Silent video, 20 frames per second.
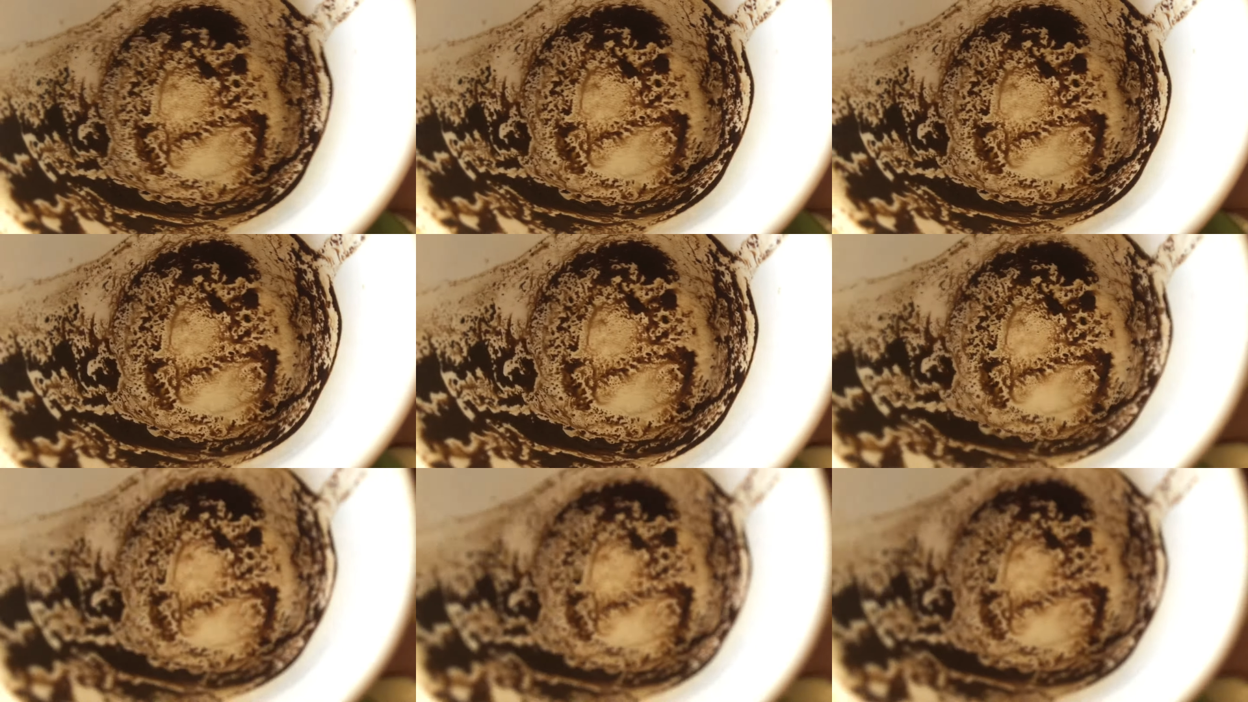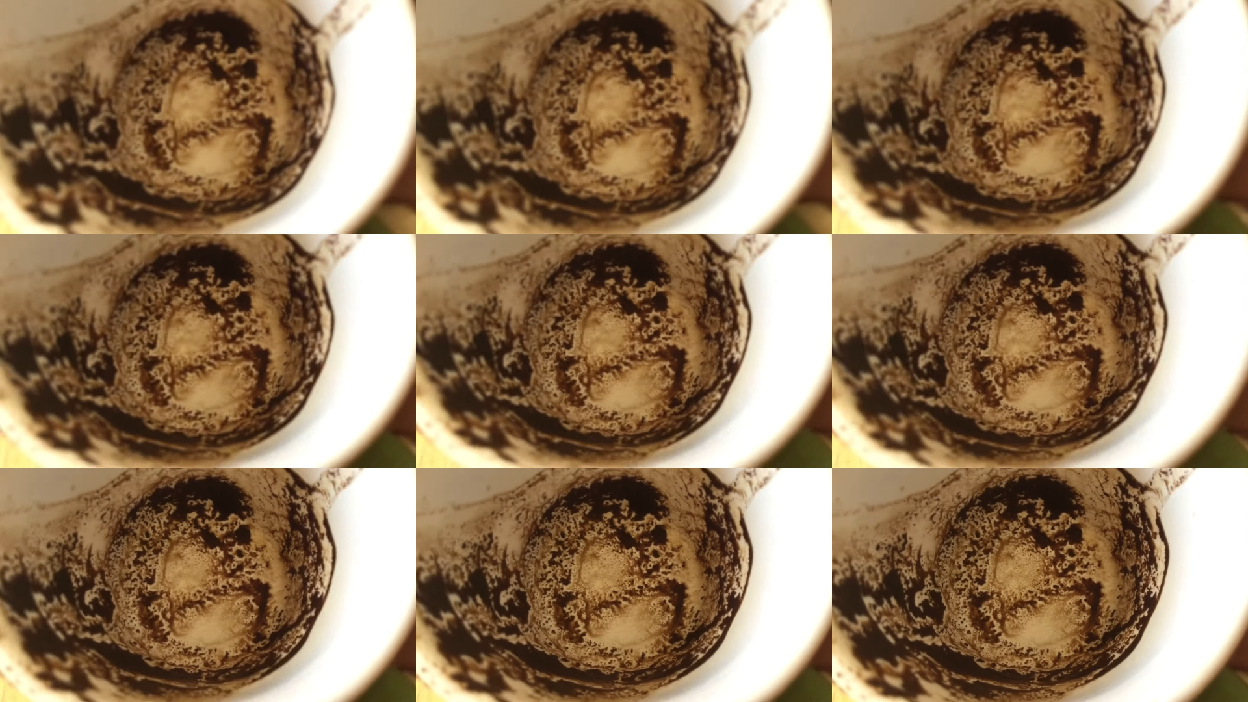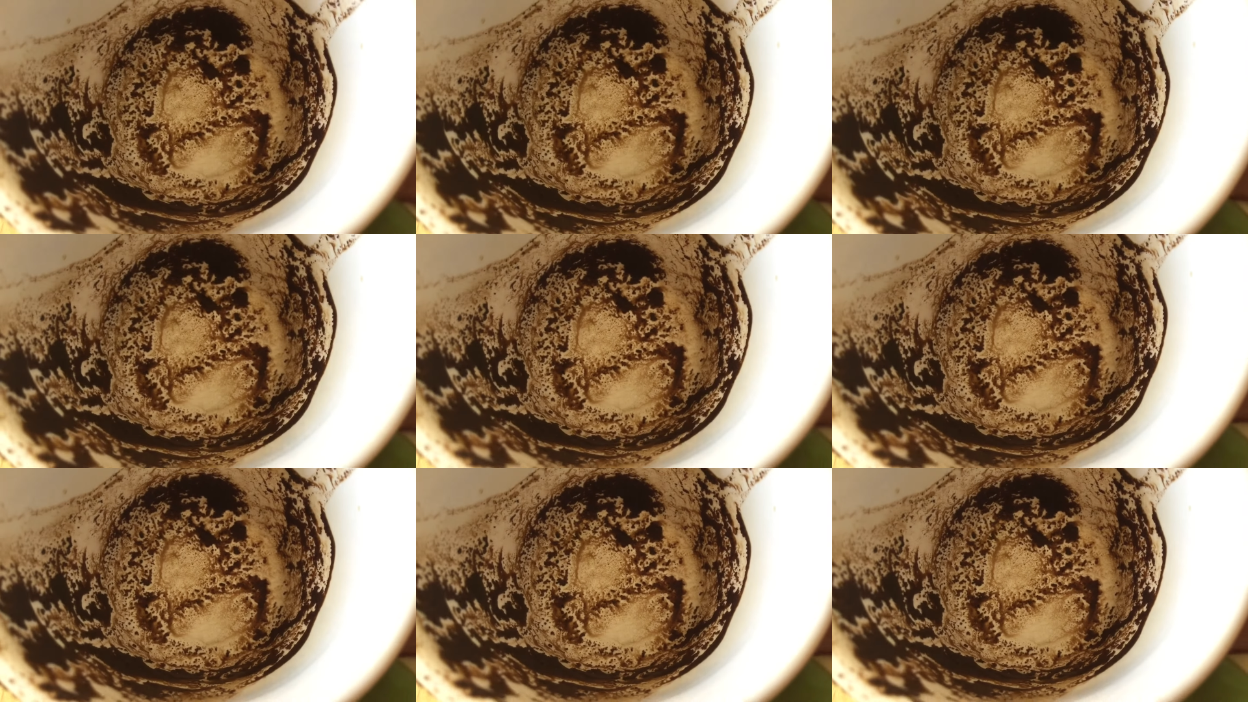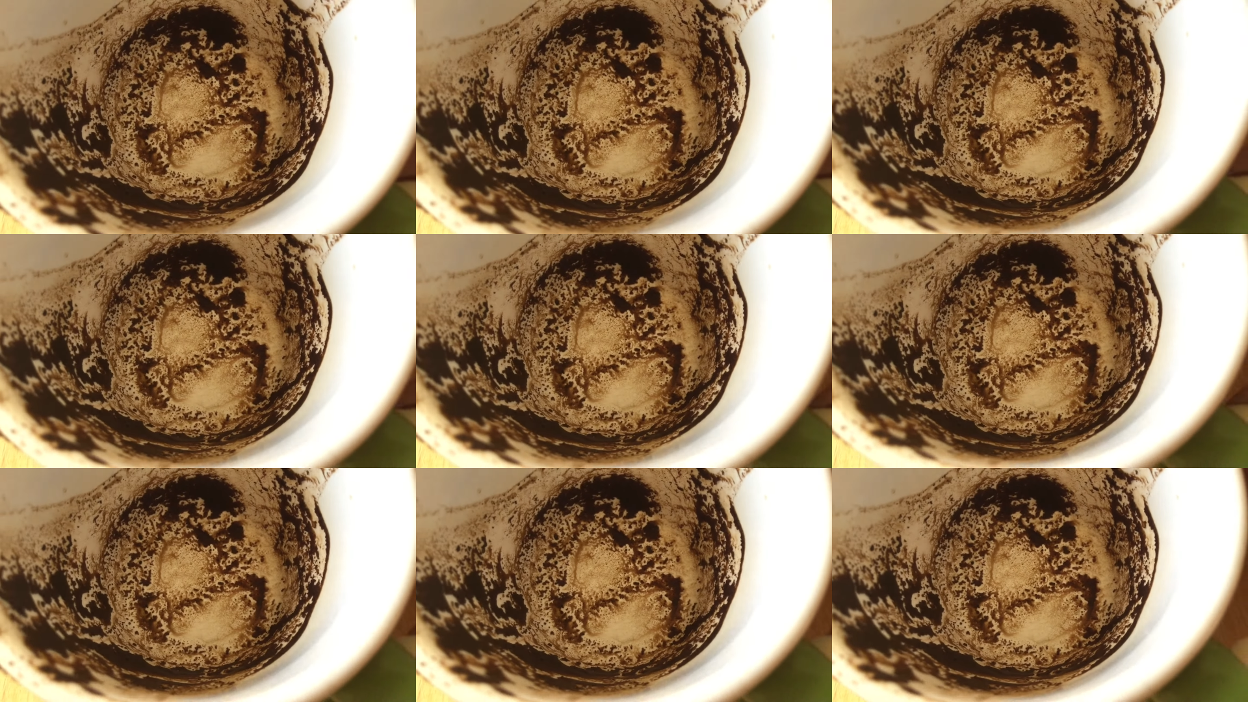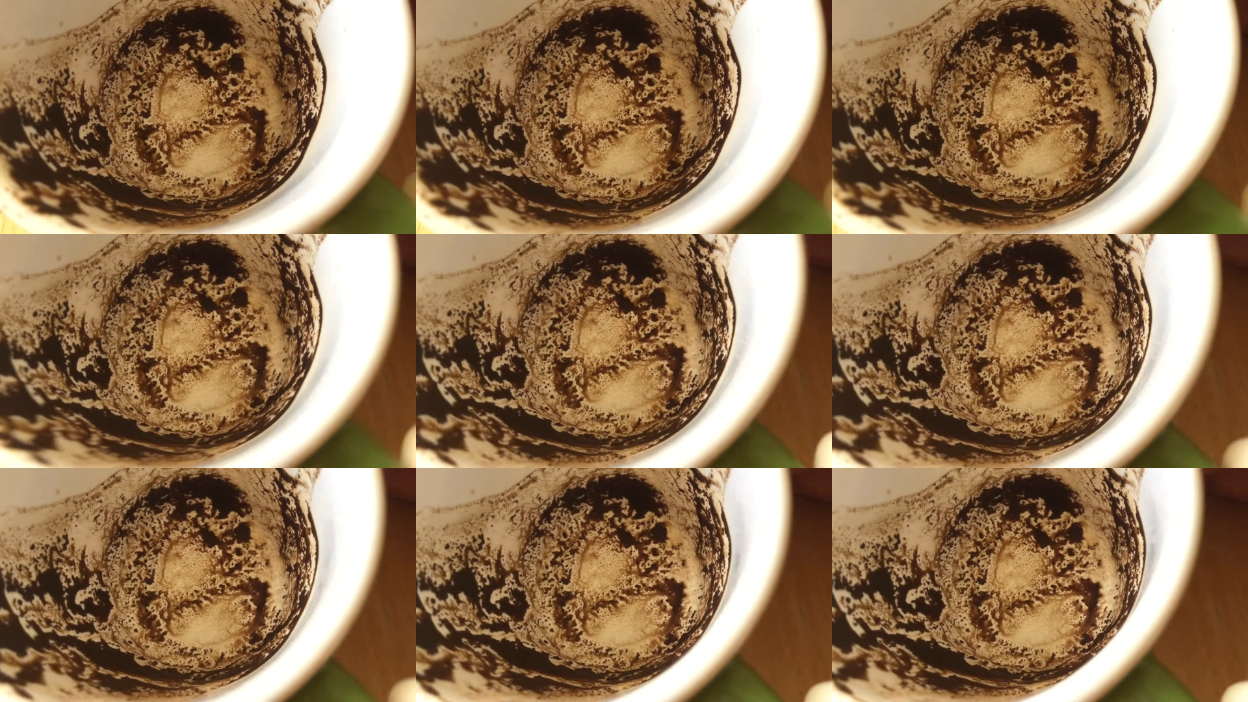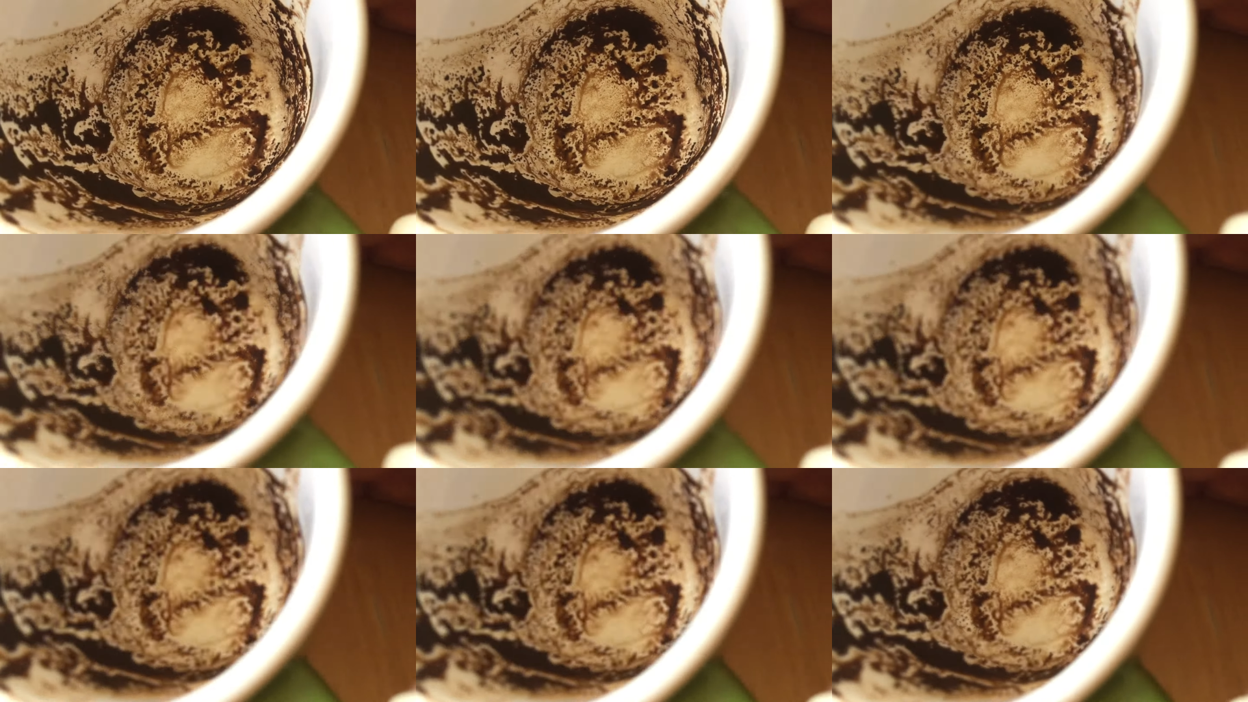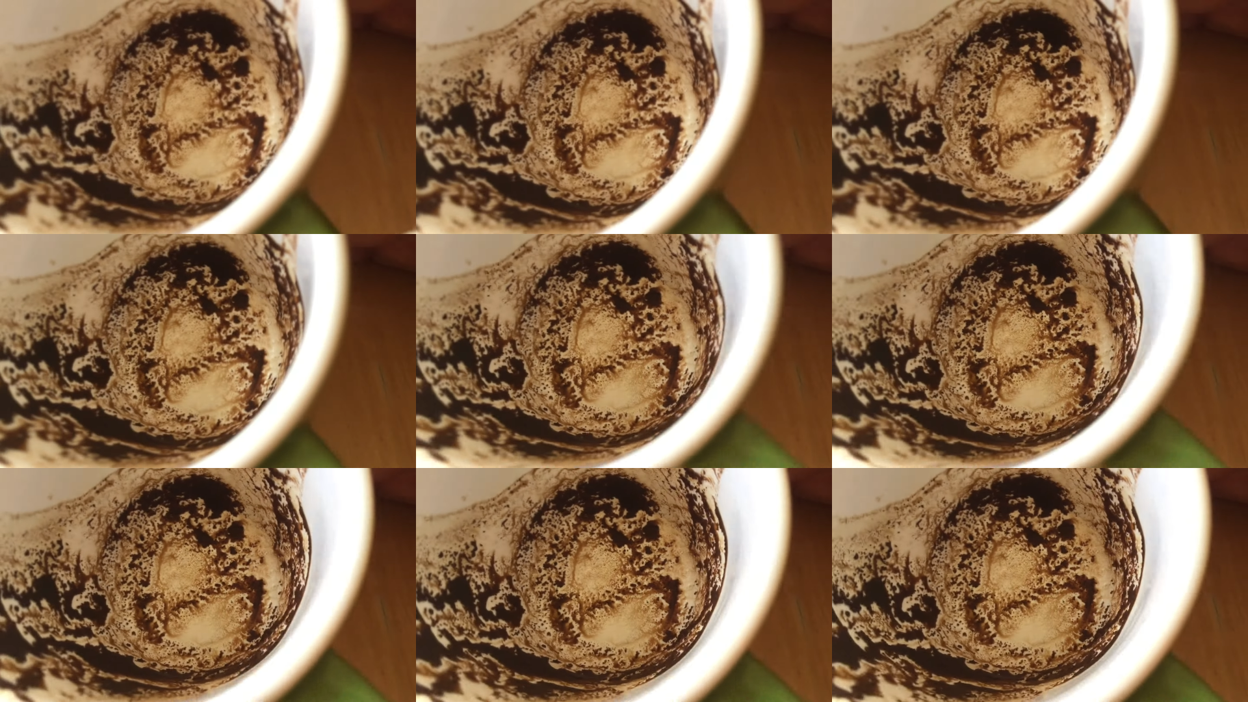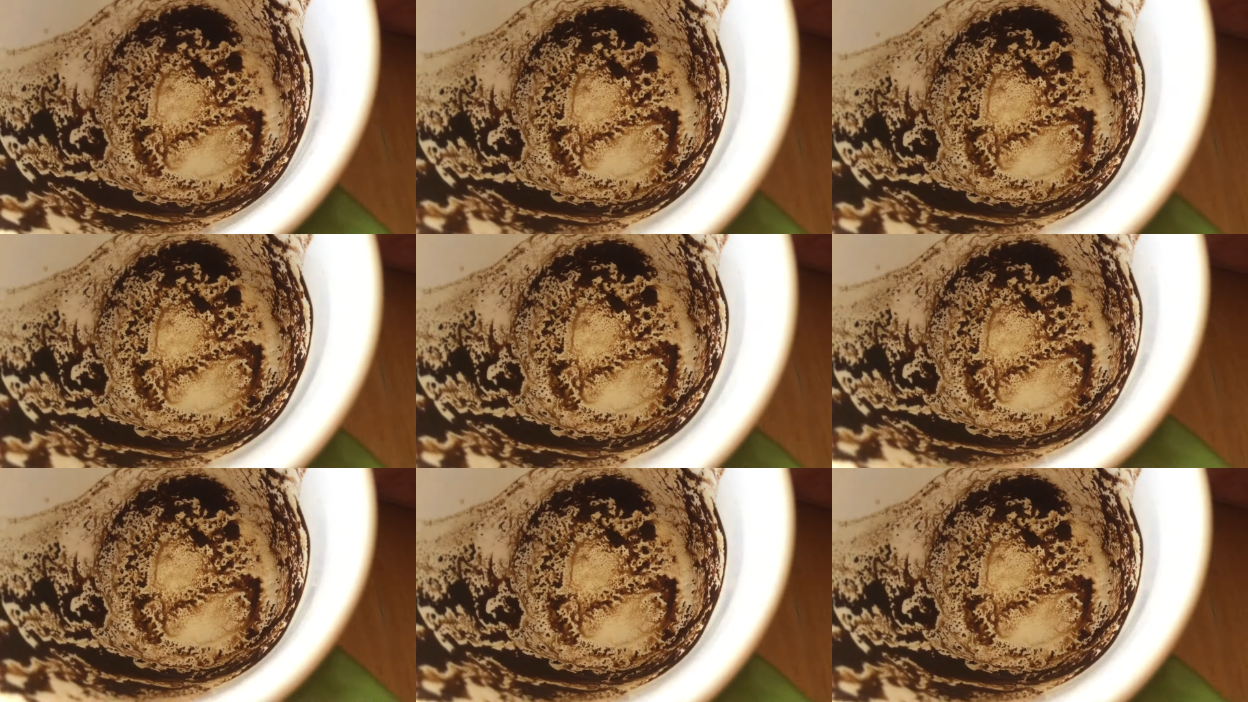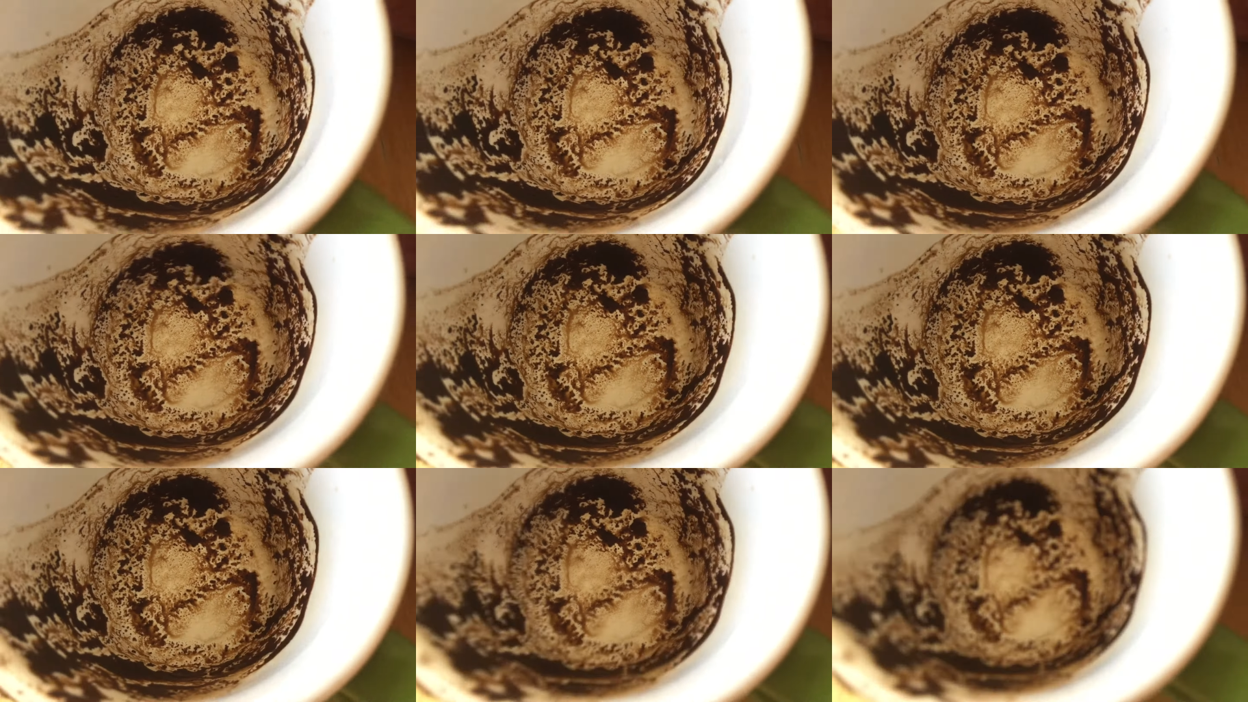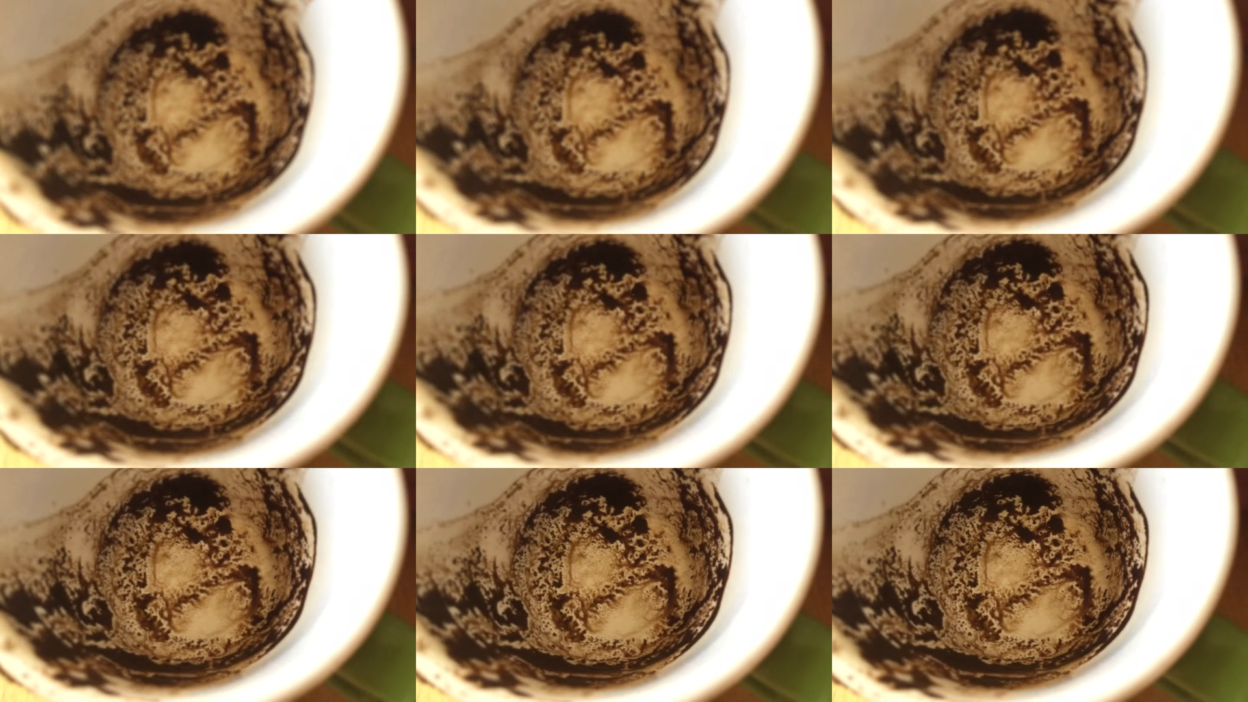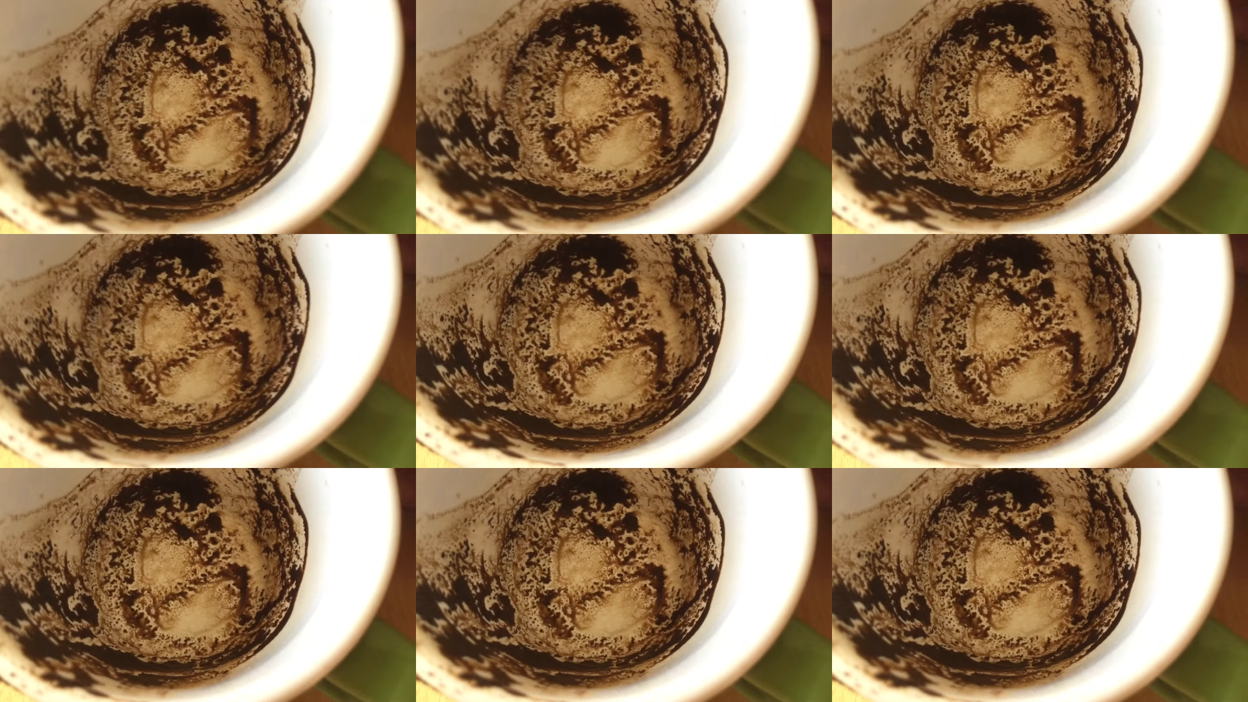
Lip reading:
No face is visible, so there are no lips to read.